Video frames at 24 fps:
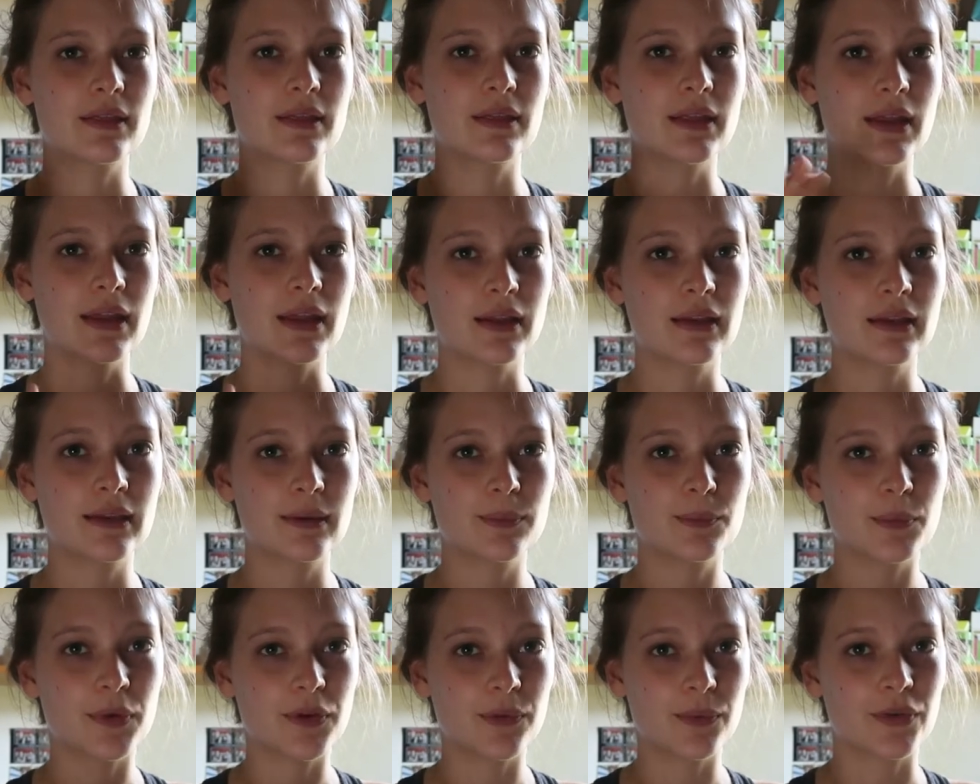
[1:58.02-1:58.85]
this
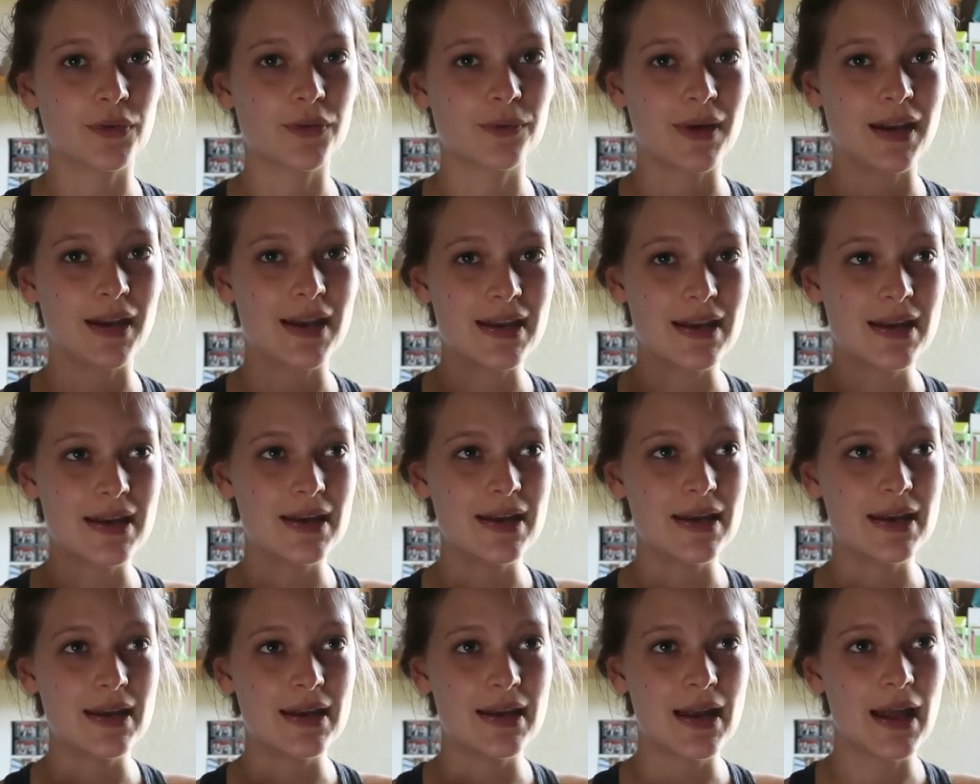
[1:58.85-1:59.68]
brings me on to my
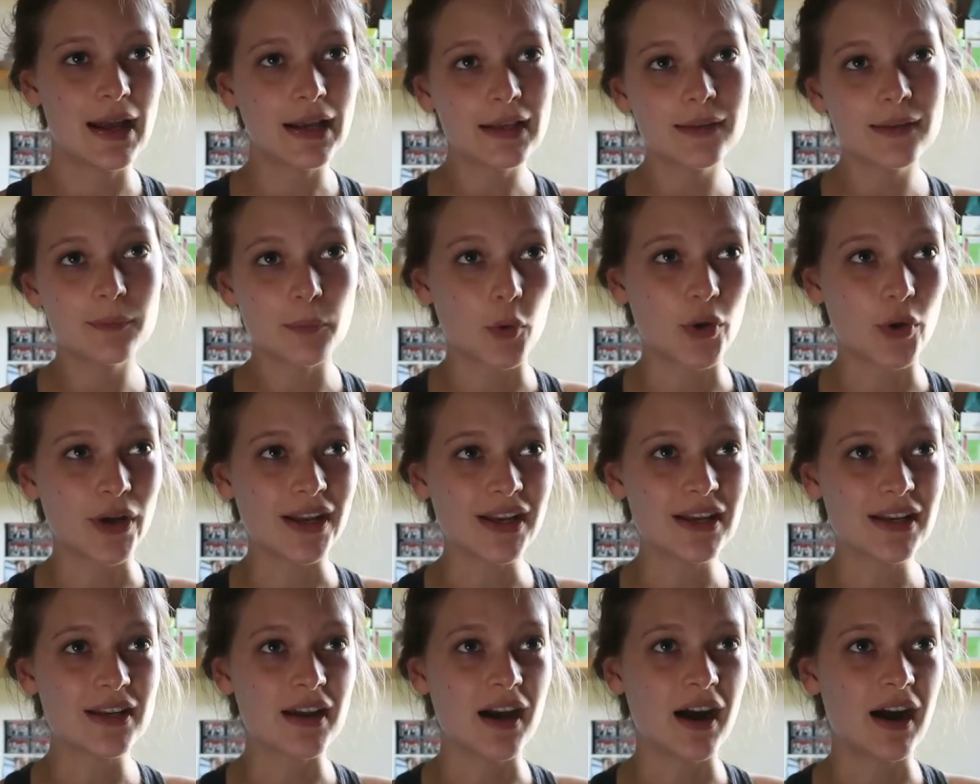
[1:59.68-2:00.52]
next
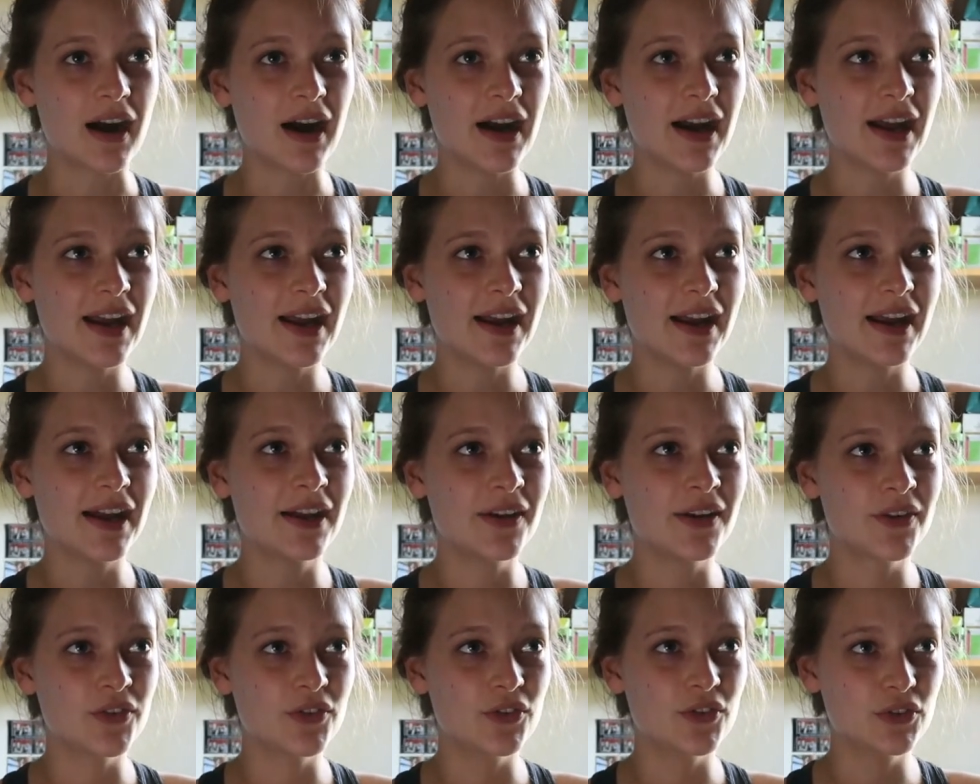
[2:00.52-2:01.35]
point. I
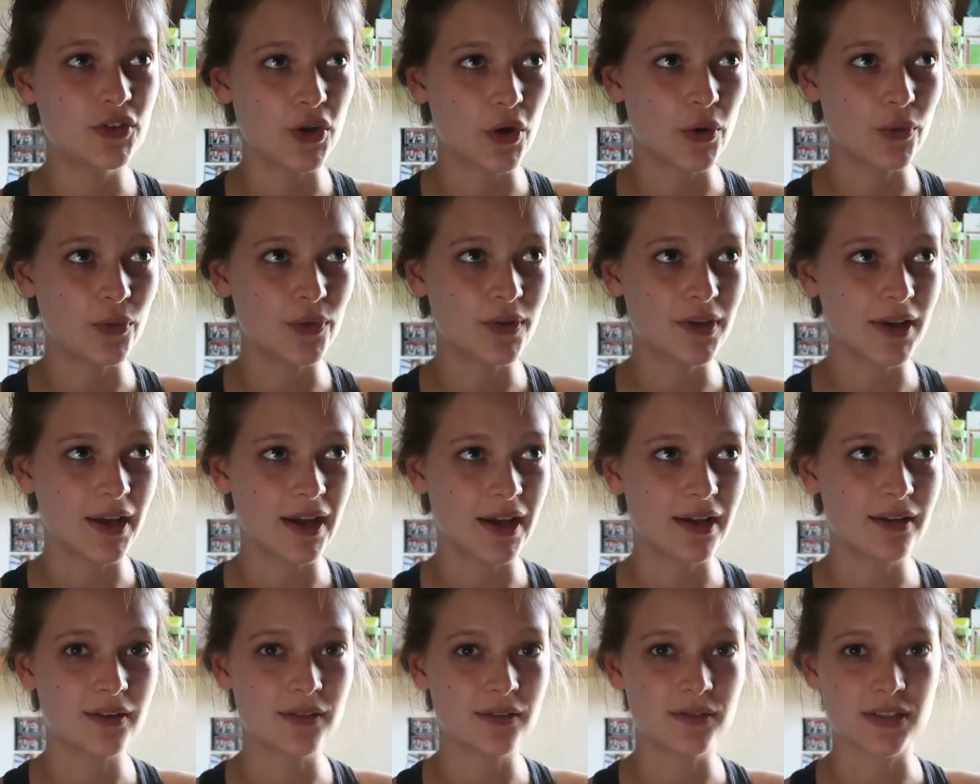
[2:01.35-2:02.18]
don't
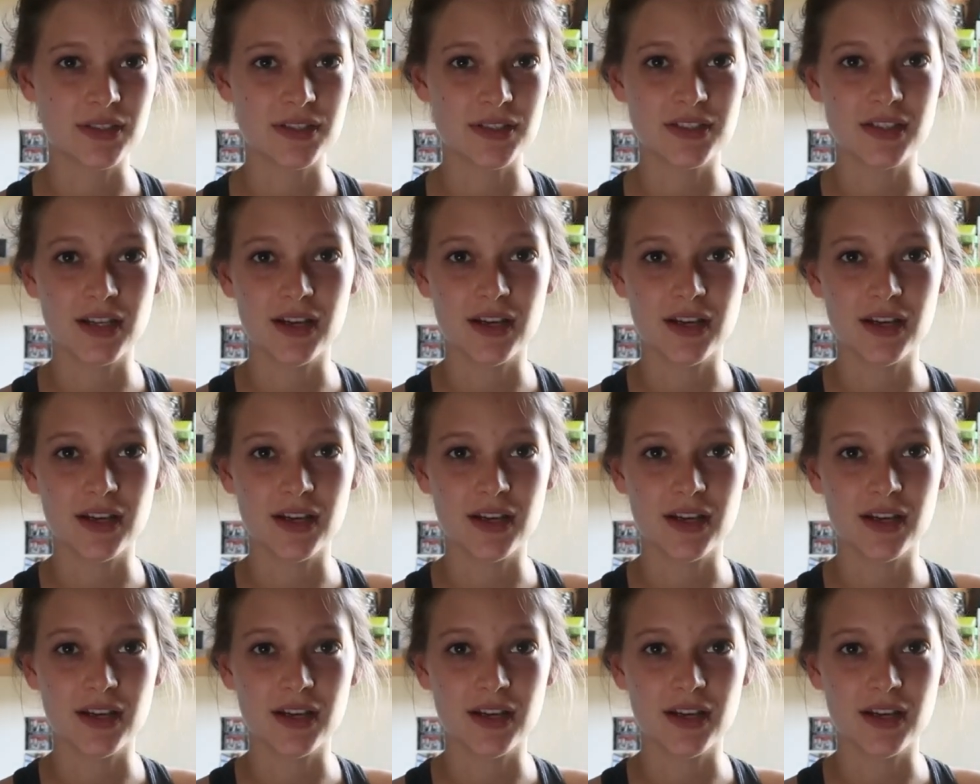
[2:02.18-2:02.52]
like revision